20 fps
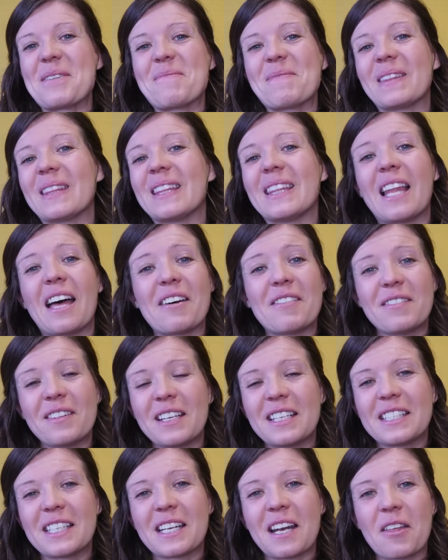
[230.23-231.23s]
Love is
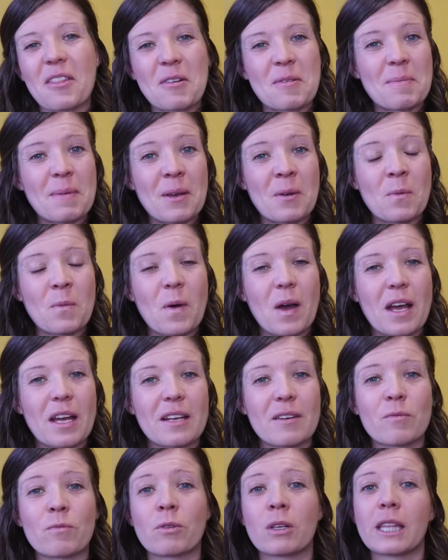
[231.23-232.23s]
another big
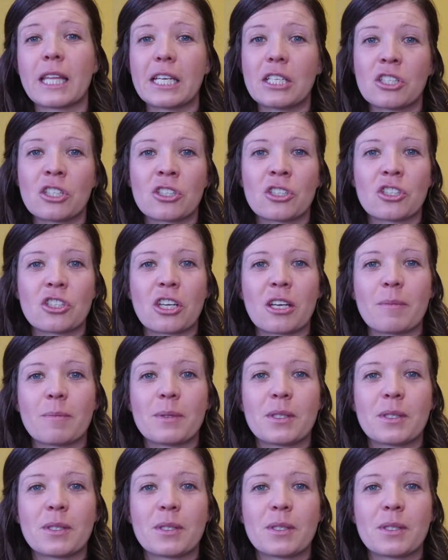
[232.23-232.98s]
one. Relationships.